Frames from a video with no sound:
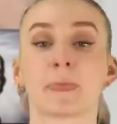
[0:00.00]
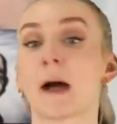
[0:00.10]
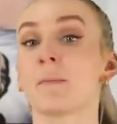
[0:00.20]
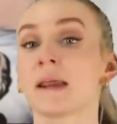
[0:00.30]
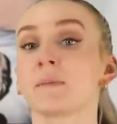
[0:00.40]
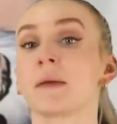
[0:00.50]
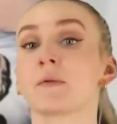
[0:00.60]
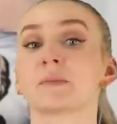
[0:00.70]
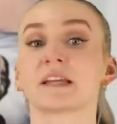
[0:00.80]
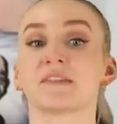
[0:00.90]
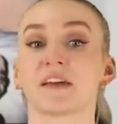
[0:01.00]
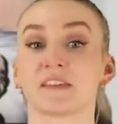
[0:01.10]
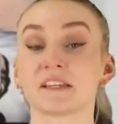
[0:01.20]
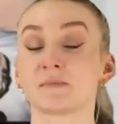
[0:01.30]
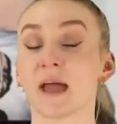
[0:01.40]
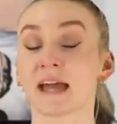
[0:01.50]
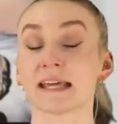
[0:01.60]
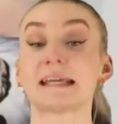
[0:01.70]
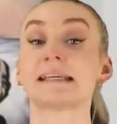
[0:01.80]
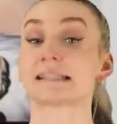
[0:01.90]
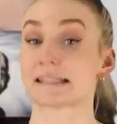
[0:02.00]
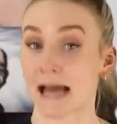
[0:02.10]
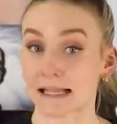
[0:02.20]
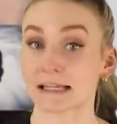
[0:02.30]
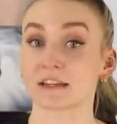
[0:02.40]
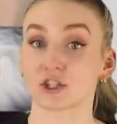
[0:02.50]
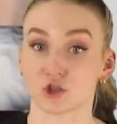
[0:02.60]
Now, many people believe that this man is telling